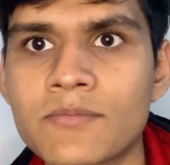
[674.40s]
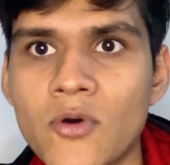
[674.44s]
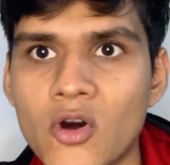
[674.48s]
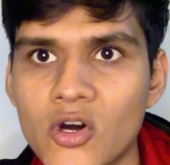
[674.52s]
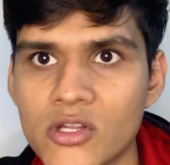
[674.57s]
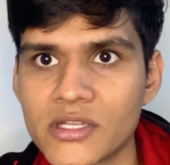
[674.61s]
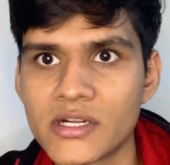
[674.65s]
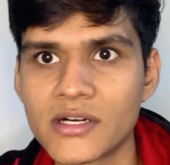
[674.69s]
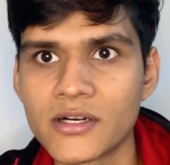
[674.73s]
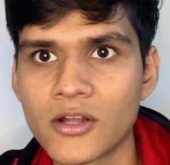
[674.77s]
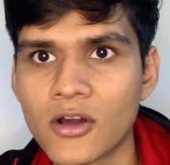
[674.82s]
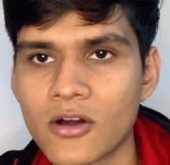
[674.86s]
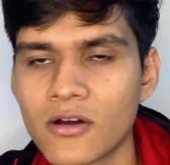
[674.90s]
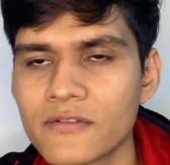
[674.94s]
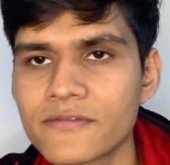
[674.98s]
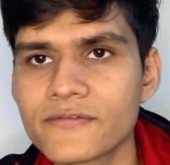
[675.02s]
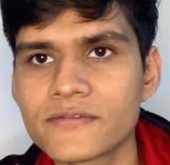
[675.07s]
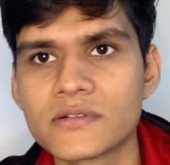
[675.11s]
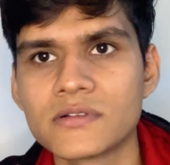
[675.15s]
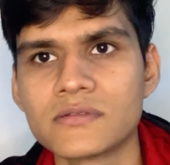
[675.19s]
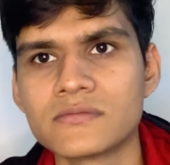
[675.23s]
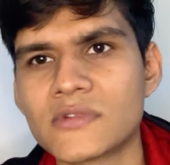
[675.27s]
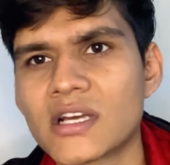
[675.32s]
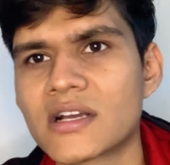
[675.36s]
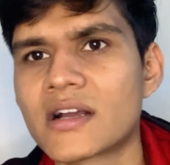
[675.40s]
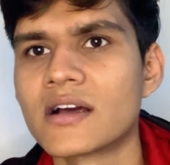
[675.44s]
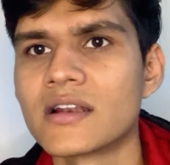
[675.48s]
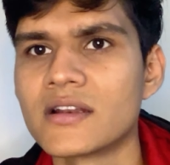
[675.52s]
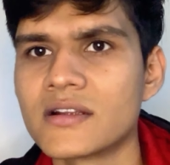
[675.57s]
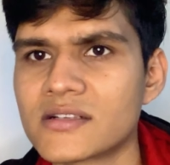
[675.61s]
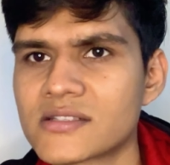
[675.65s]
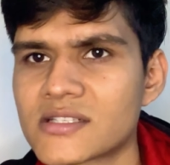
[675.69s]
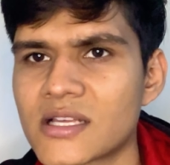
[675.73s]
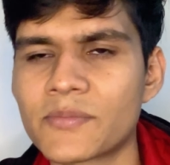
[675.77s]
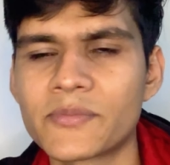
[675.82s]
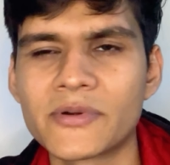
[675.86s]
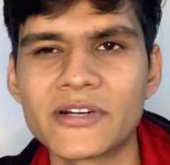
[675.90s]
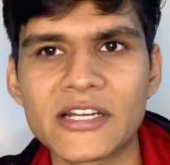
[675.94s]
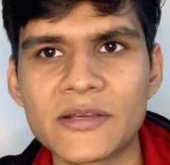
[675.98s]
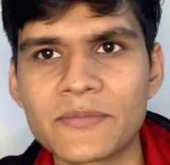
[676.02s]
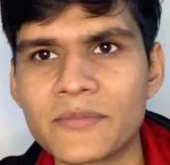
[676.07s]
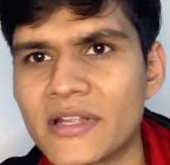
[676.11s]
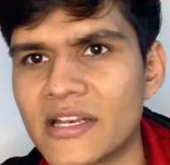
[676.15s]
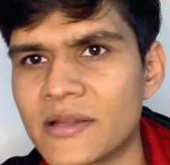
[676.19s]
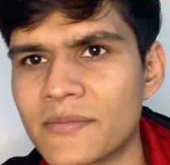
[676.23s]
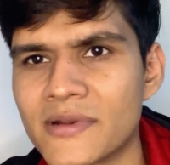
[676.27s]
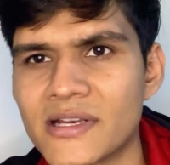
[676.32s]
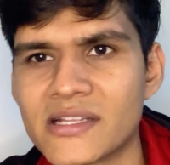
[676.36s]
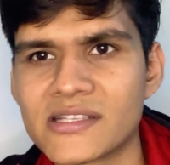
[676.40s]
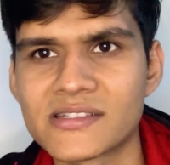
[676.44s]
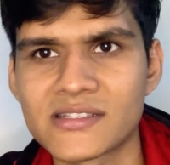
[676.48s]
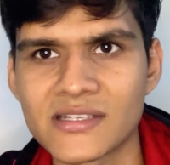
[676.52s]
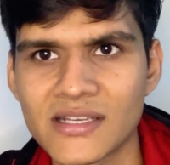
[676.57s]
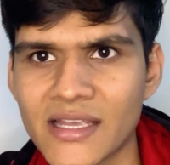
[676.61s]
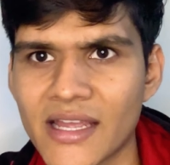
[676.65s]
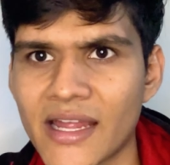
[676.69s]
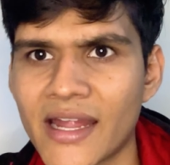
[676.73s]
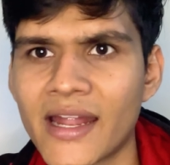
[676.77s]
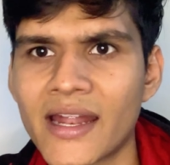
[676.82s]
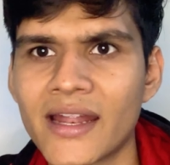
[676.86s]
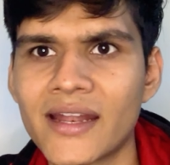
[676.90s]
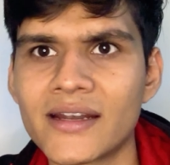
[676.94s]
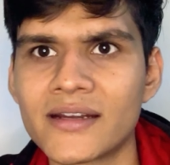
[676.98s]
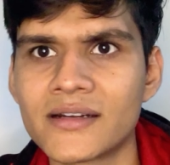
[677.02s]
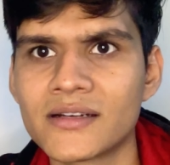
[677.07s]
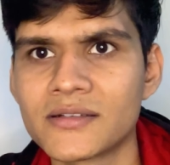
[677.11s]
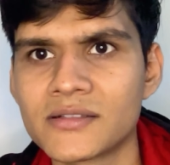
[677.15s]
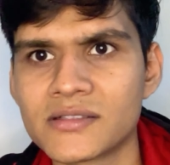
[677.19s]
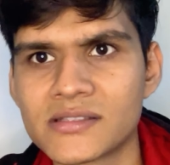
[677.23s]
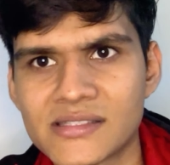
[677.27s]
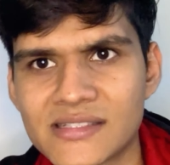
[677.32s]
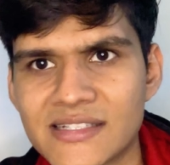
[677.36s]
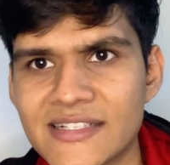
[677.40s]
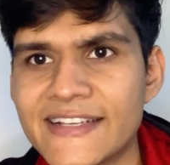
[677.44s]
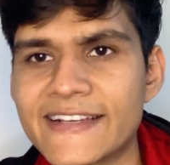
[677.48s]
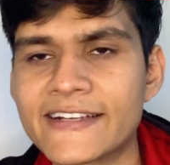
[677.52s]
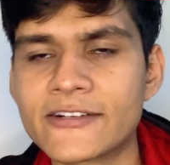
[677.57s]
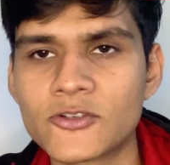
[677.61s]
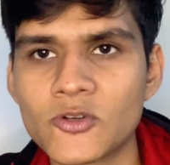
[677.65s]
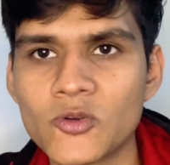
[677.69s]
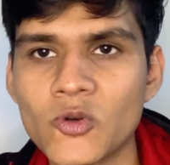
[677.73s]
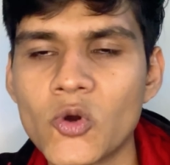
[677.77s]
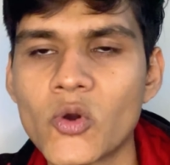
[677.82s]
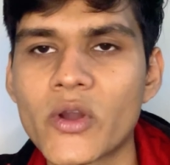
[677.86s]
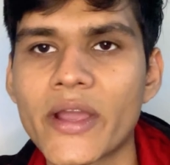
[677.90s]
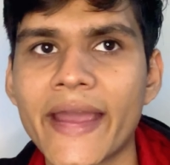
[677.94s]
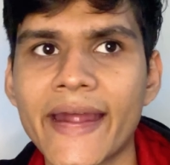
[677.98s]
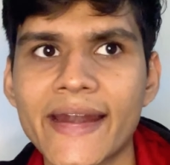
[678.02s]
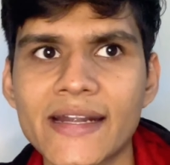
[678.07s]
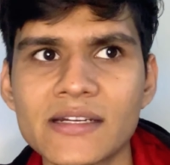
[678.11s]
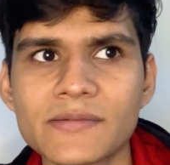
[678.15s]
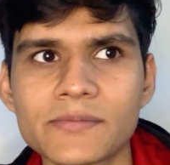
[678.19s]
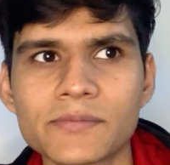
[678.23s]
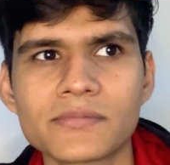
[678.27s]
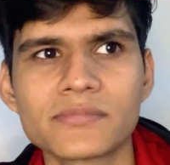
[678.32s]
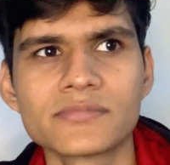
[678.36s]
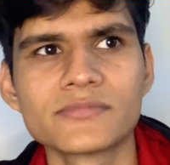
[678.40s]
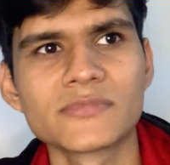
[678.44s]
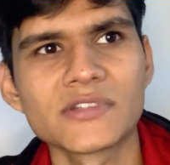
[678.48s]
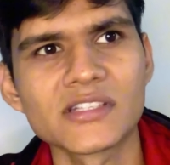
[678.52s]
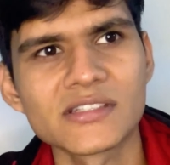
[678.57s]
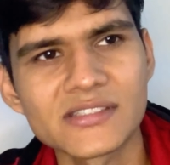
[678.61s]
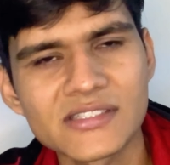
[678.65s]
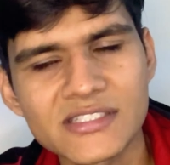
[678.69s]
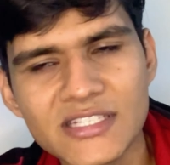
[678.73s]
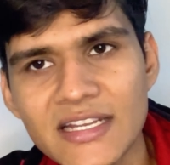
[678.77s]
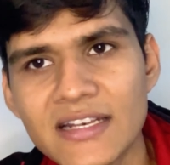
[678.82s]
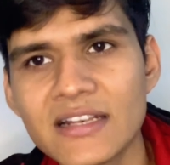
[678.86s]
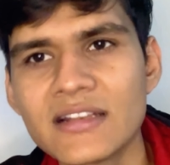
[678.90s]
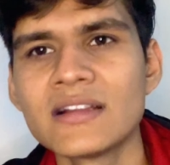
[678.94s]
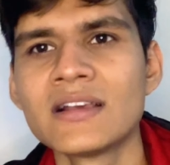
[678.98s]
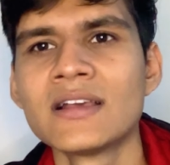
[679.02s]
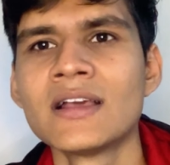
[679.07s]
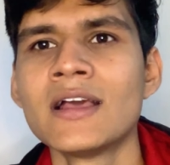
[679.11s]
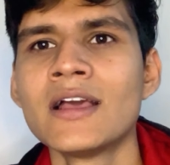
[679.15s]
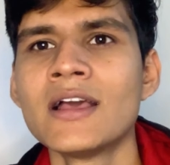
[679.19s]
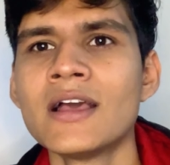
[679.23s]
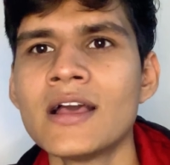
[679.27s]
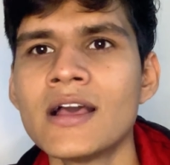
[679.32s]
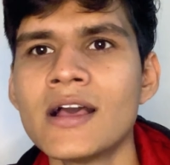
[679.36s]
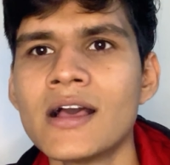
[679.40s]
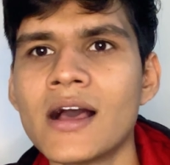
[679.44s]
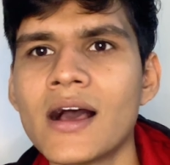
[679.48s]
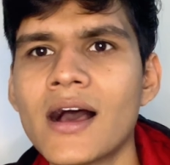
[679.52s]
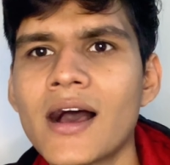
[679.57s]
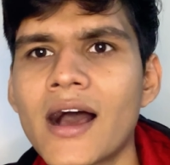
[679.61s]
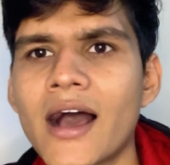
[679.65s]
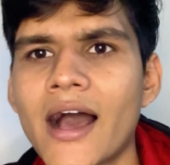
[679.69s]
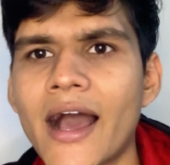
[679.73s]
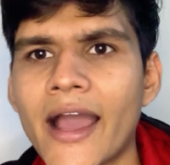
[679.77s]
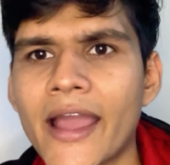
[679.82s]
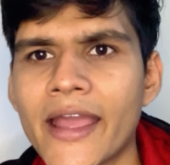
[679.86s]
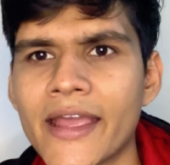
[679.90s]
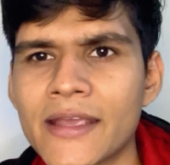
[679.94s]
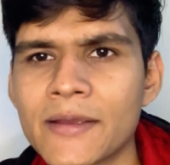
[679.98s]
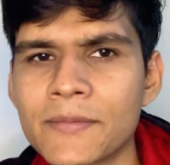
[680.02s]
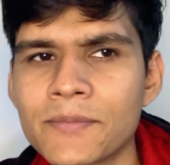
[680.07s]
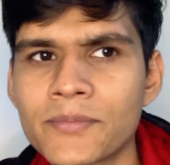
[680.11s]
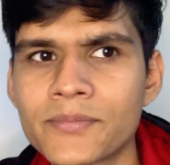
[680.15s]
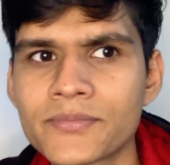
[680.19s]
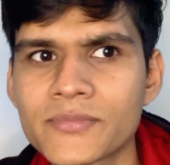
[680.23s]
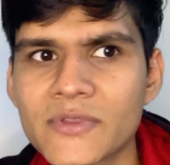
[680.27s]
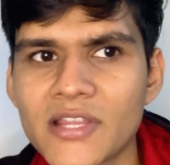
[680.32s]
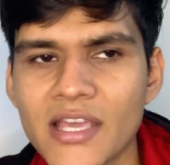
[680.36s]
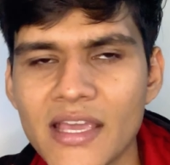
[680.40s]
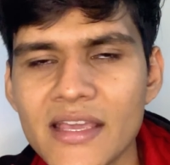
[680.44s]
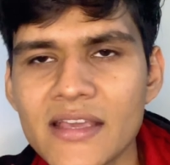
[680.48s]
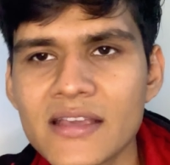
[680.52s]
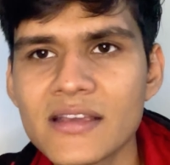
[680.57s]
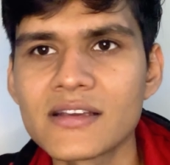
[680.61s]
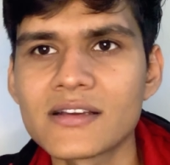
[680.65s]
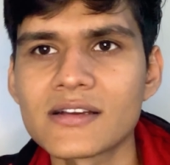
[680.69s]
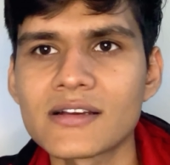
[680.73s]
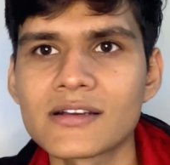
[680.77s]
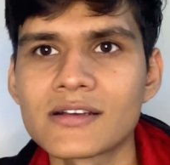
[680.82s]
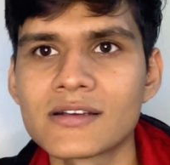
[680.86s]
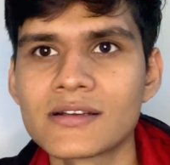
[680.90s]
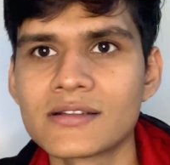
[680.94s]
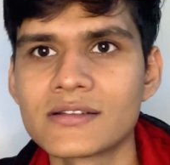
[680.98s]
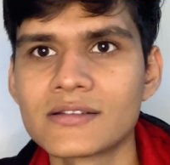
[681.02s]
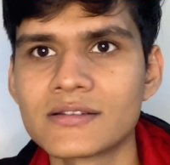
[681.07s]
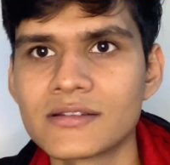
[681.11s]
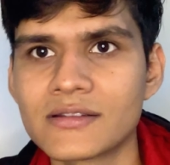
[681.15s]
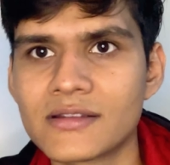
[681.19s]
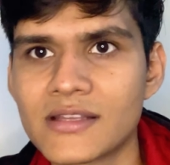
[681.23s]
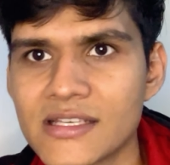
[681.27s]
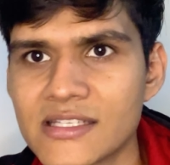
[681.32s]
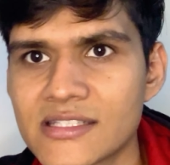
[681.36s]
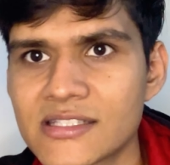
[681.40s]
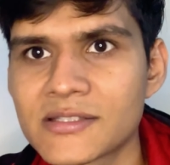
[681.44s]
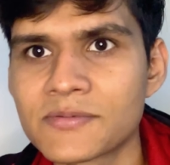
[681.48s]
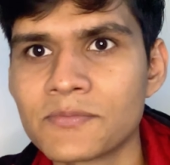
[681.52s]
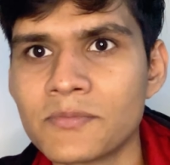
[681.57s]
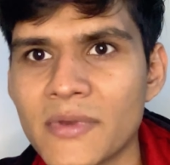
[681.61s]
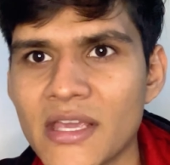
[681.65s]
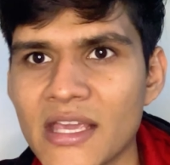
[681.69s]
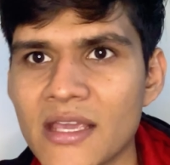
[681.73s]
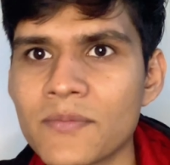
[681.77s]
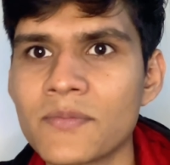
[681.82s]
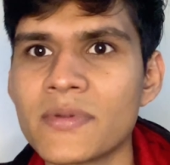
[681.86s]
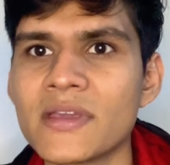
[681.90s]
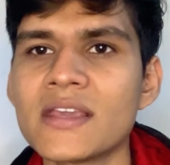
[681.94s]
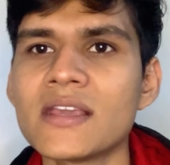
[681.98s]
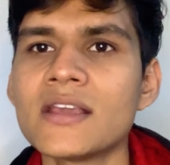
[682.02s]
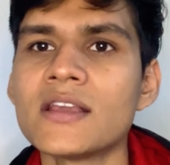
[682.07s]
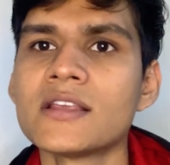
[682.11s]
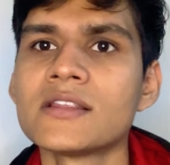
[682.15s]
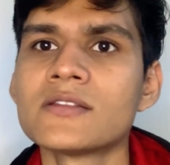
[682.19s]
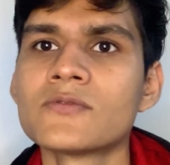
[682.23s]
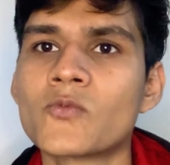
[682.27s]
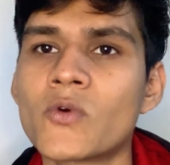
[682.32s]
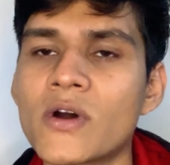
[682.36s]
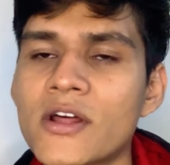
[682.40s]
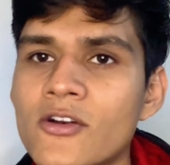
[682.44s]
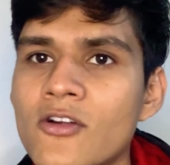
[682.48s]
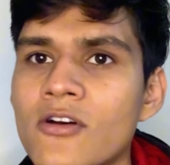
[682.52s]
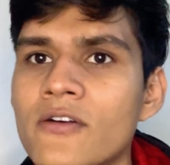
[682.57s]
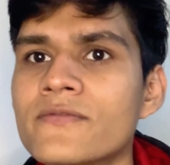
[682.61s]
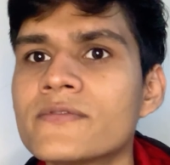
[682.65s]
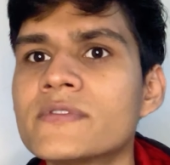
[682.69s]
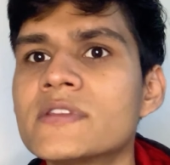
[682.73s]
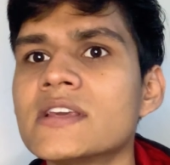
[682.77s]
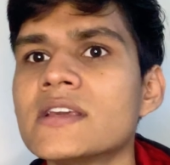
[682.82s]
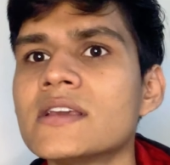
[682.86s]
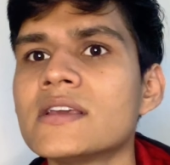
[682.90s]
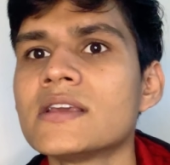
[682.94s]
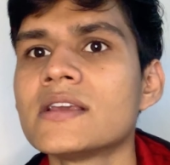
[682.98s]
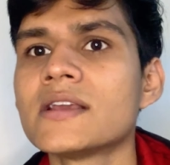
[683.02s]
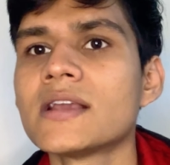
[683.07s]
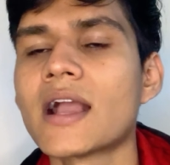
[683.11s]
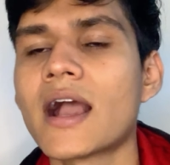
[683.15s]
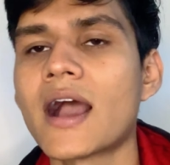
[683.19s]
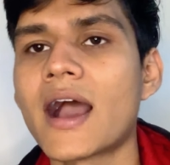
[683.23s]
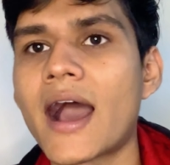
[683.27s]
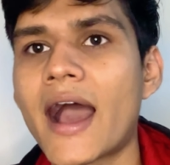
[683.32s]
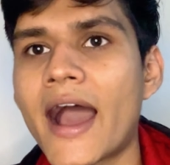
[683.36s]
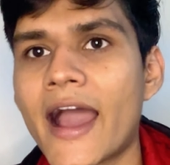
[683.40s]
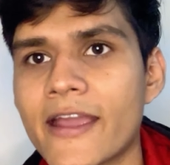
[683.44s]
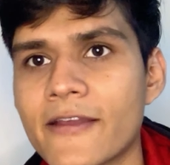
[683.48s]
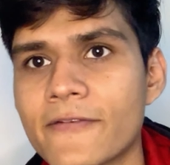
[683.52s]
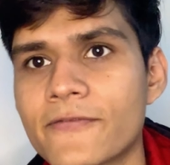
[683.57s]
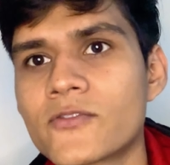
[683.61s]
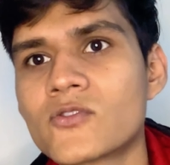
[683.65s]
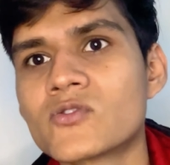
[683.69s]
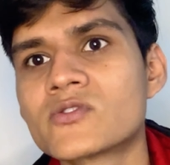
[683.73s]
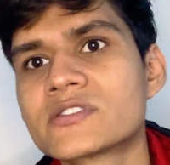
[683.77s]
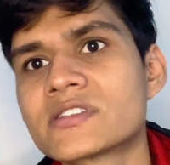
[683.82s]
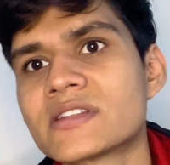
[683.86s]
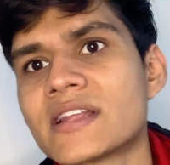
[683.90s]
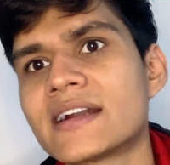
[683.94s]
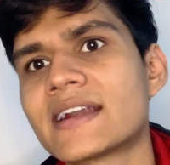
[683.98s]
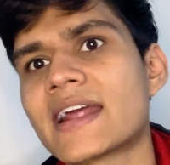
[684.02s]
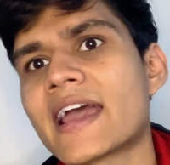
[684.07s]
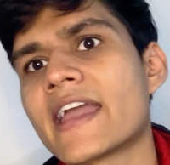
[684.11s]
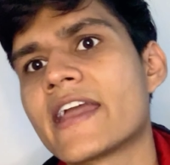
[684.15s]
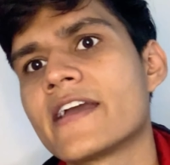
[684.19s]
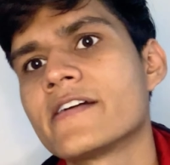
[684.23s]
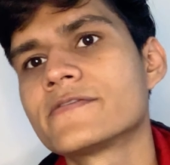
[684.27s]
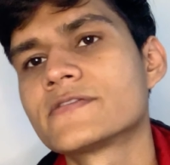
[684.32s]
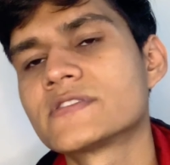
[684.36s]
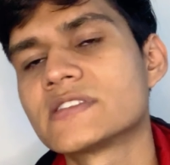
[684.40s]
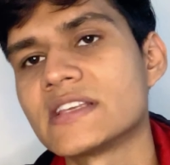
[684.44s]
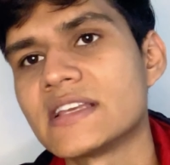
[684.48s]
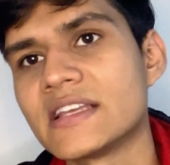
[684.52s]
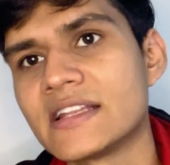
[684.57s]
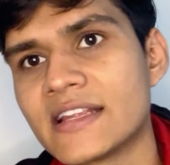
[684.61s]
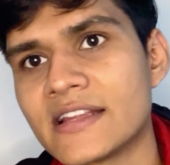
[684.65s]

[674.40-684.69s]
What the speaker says: bothered of. The colors are pretty minimalistic and sleek to look at. Still, I think this may be one of the iPhones that I have seen